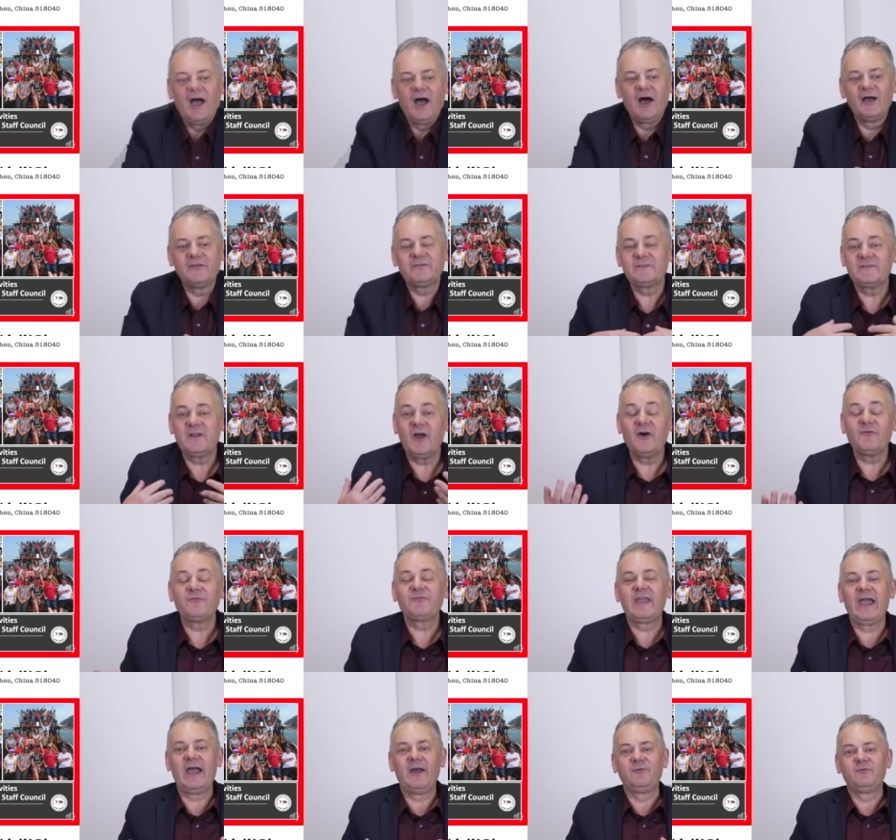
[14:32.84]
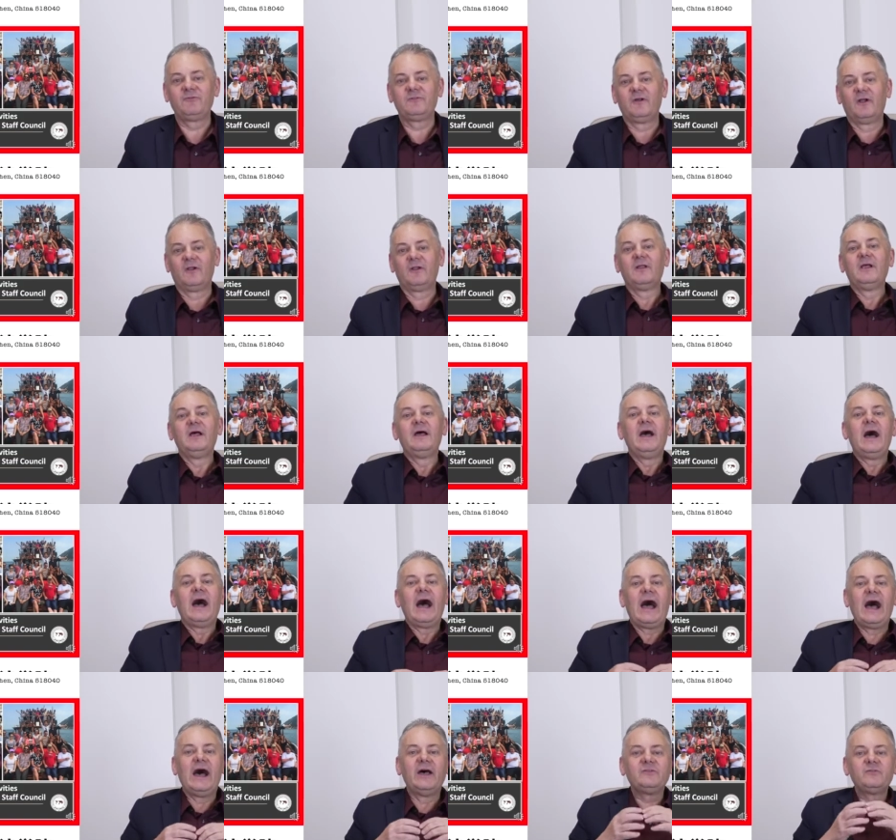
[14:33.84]
Our staff council,
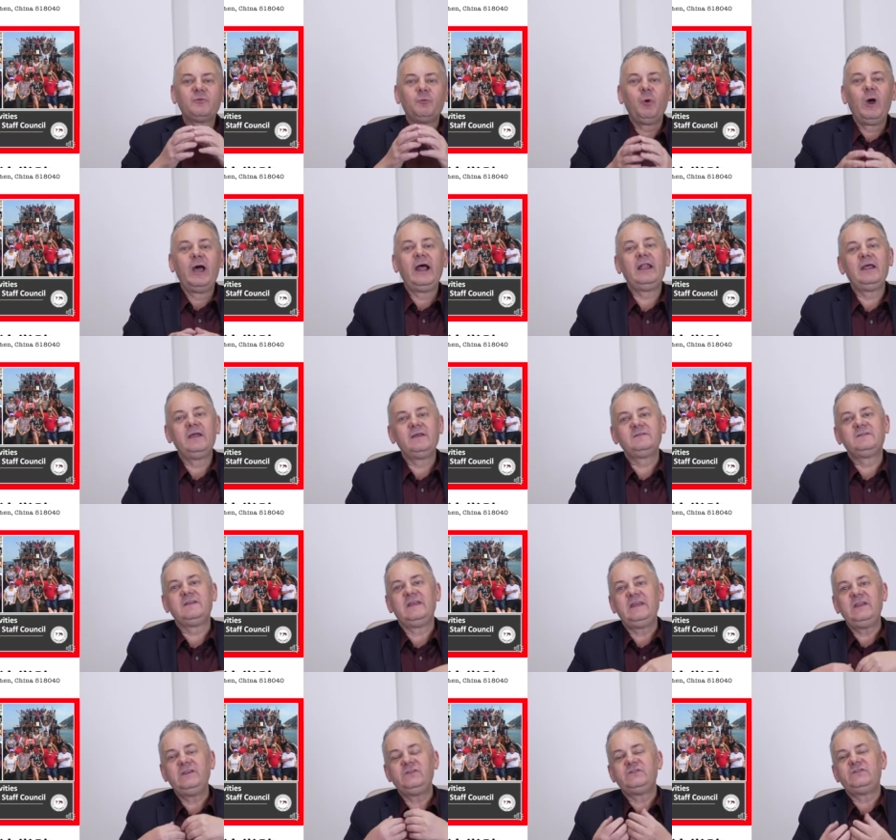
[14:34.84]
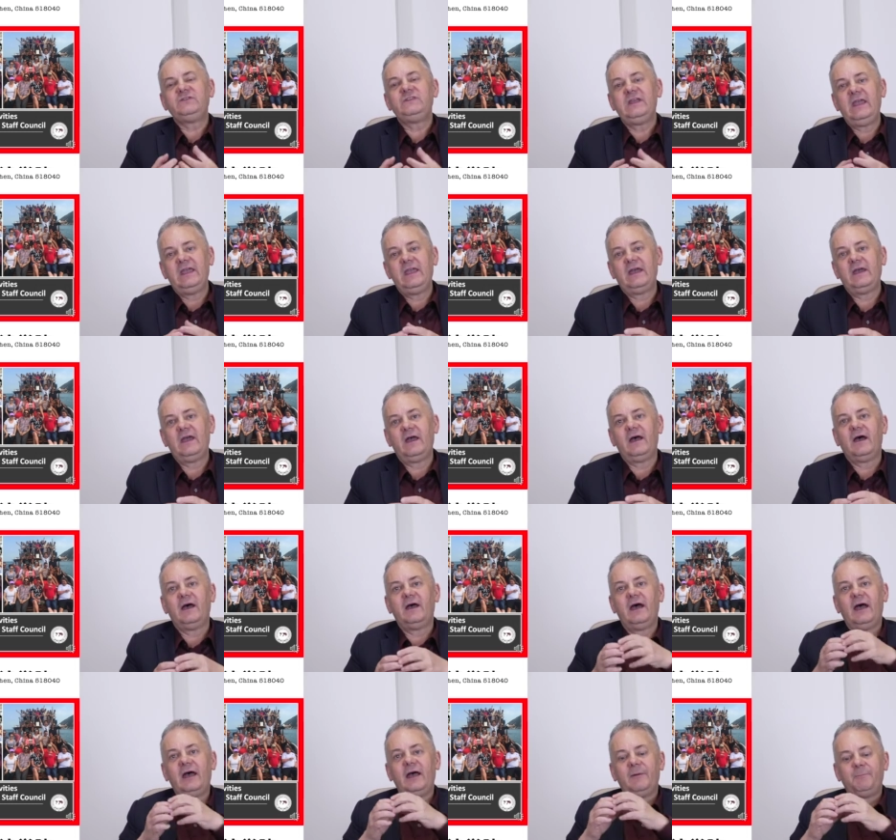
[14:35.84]
as well as each
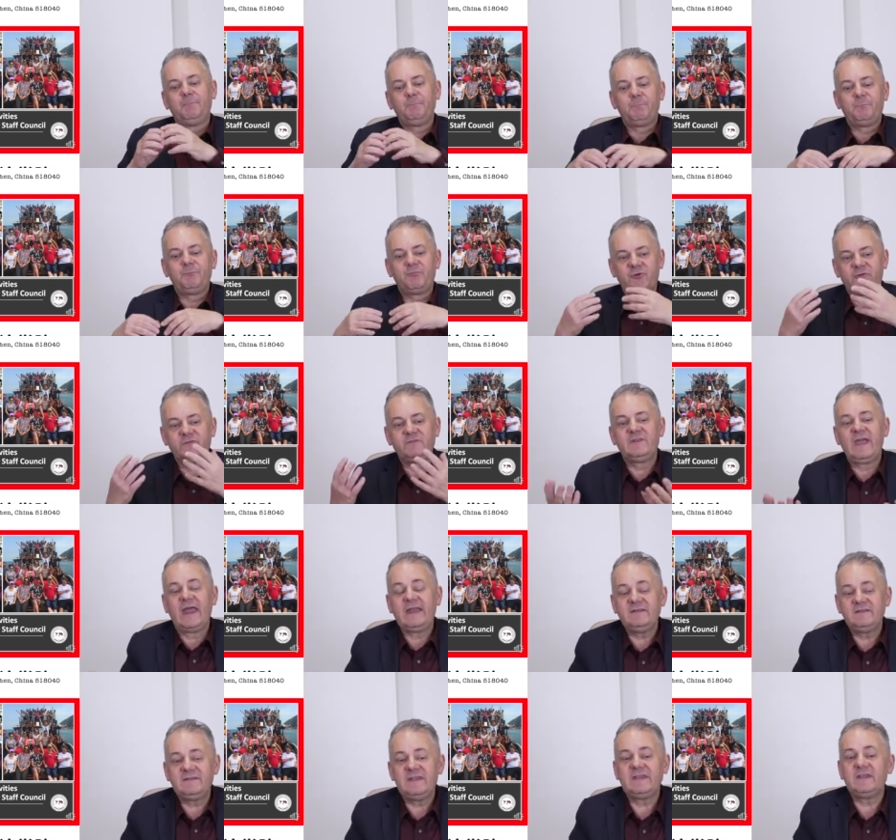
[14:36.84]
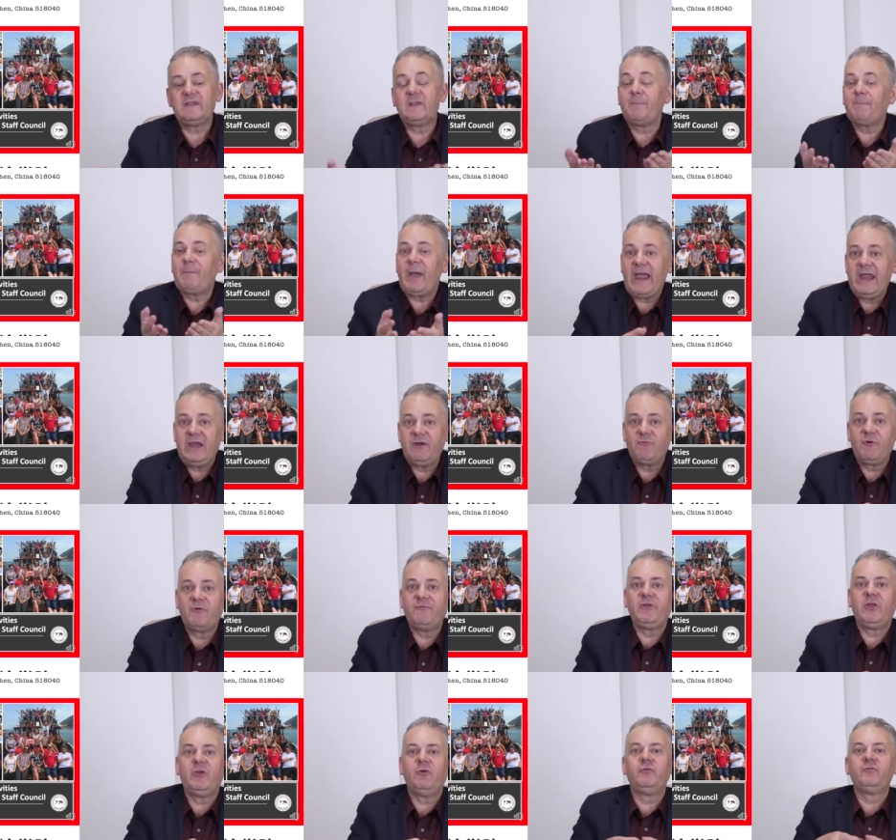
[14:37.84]
year presenting the pay
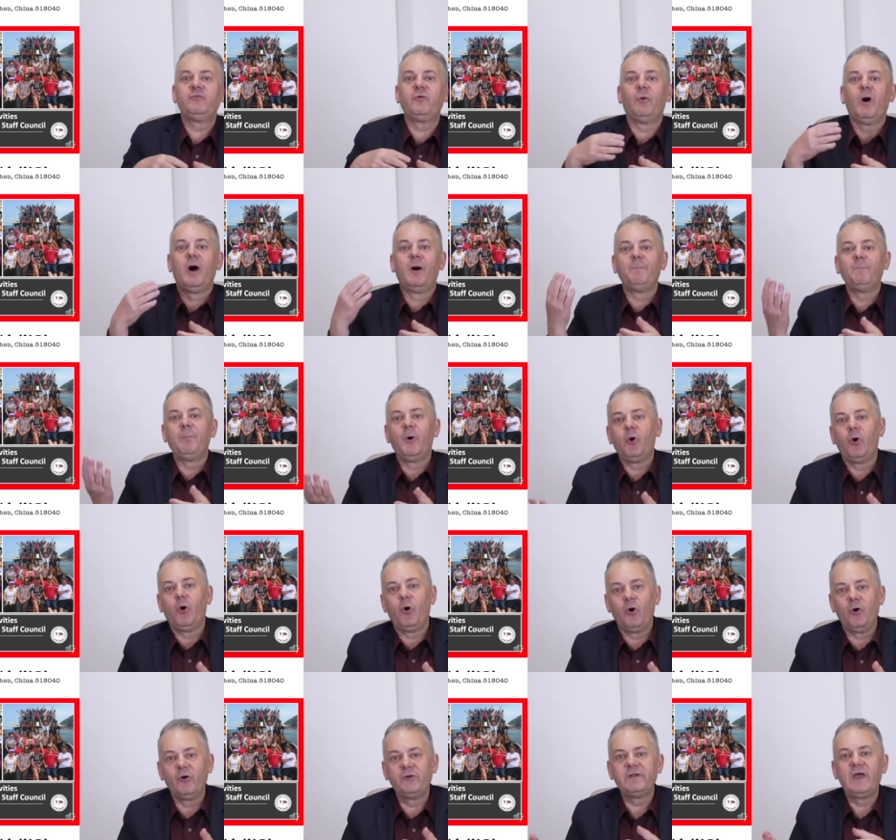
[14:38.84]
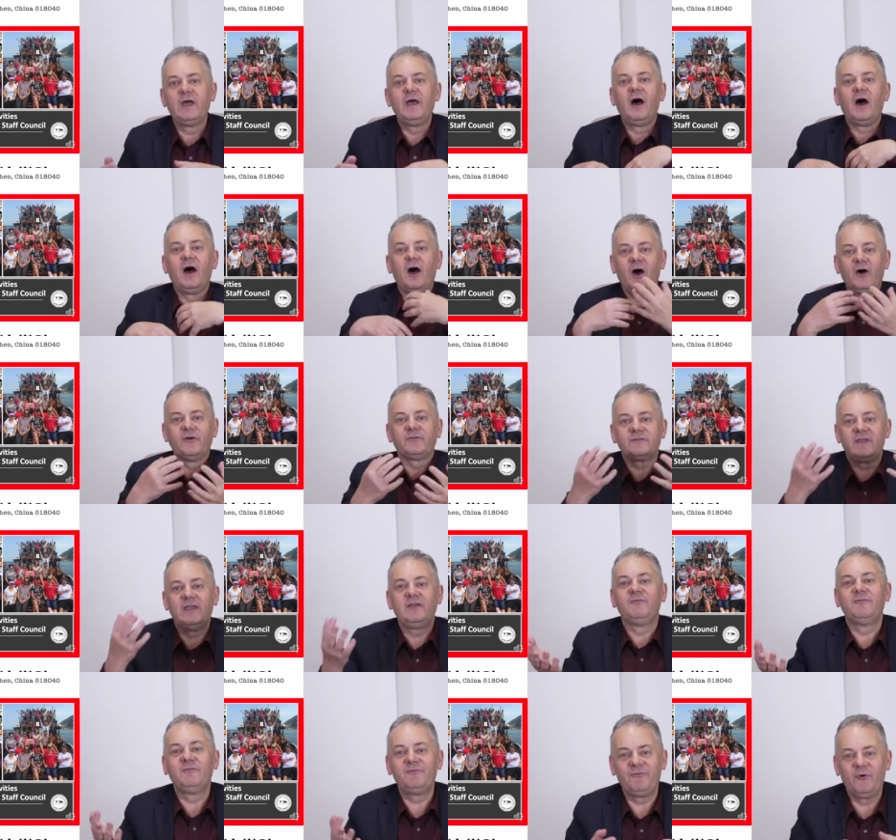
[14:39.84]
review to our board,
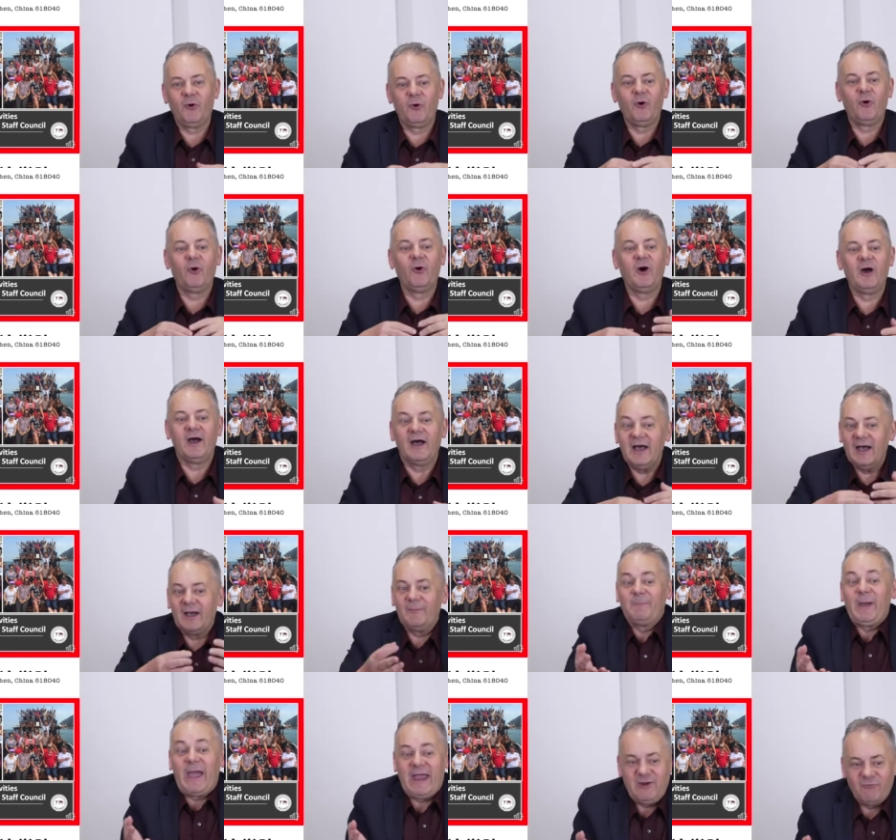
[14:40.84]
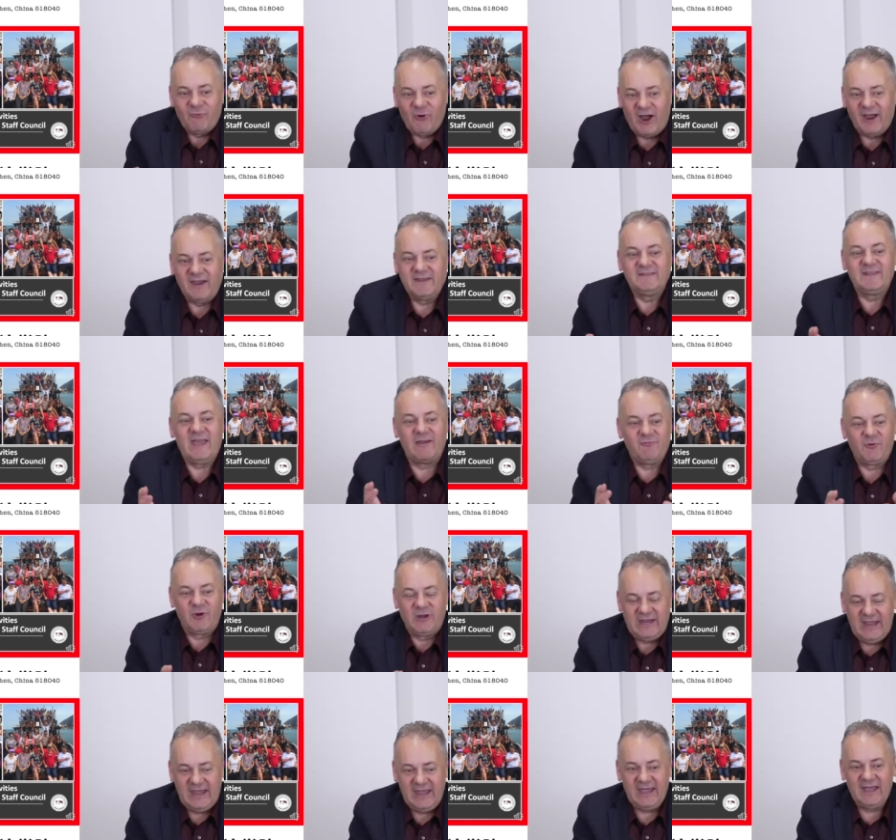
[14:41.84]
asking for a pay rise every
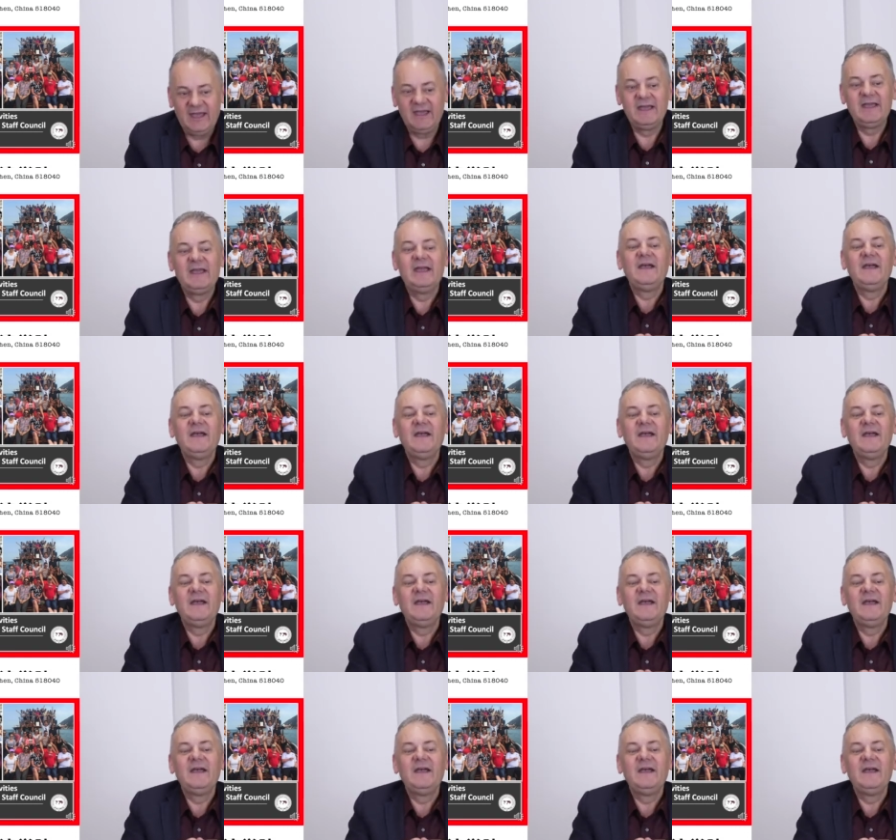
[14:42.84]
year,